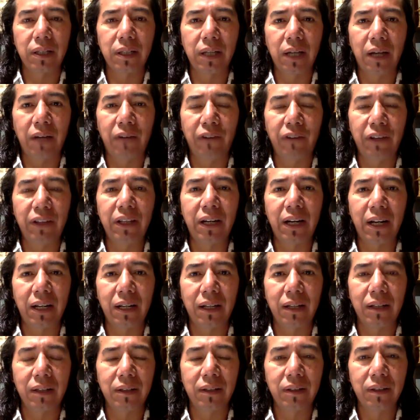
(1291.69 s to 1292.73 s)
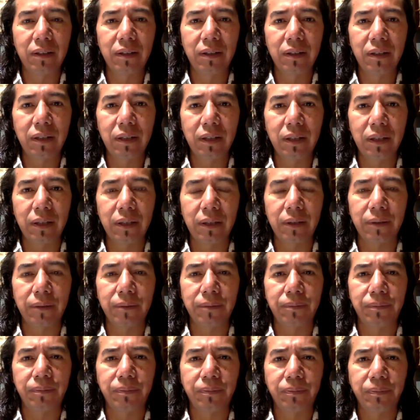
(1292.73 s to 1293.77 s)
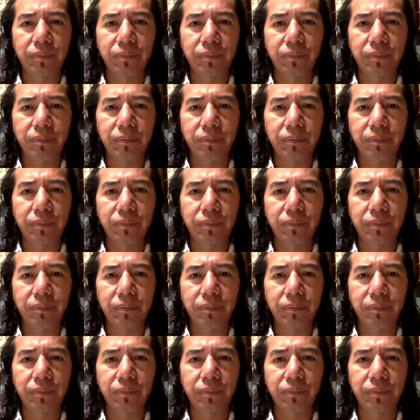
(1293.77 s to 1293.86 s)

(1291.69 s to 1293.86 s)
a federal, um,